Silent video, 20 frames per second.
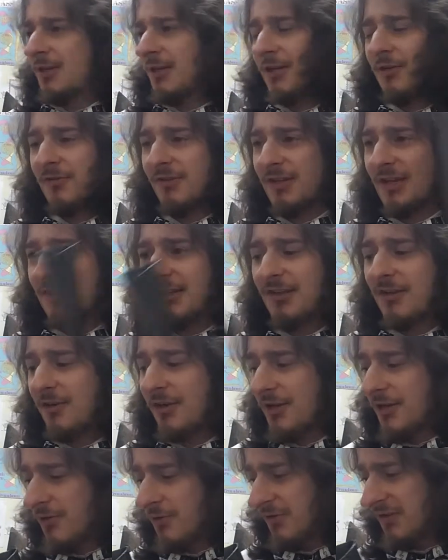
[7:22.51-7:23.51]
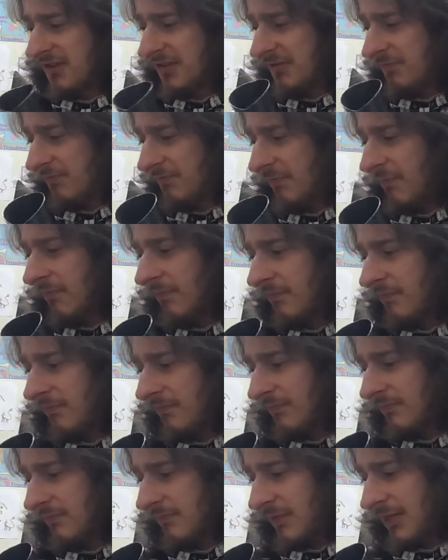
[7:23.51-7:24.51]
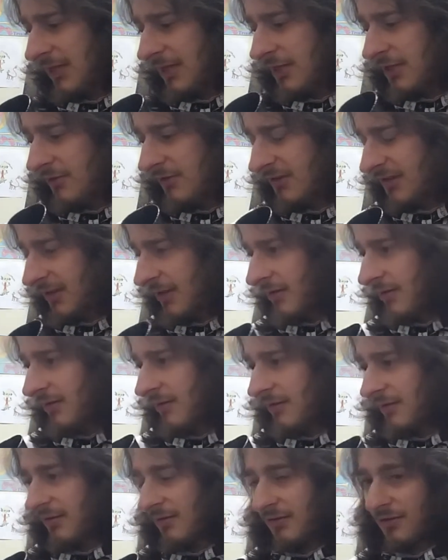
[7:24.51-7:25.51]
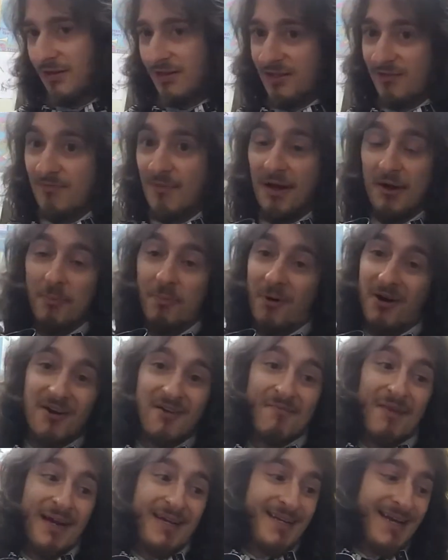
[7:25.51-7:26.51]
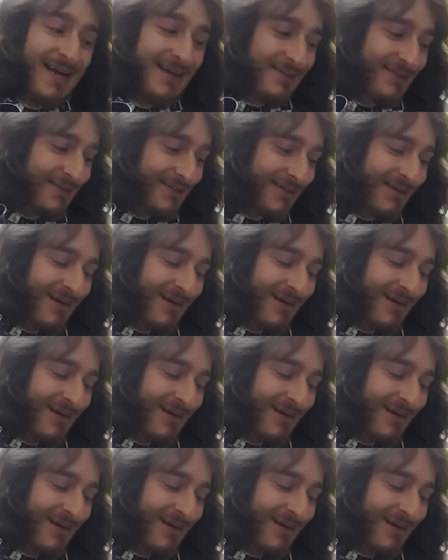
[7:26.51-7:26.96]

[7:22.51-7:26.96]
You could use this, you could use the metal part of my desk.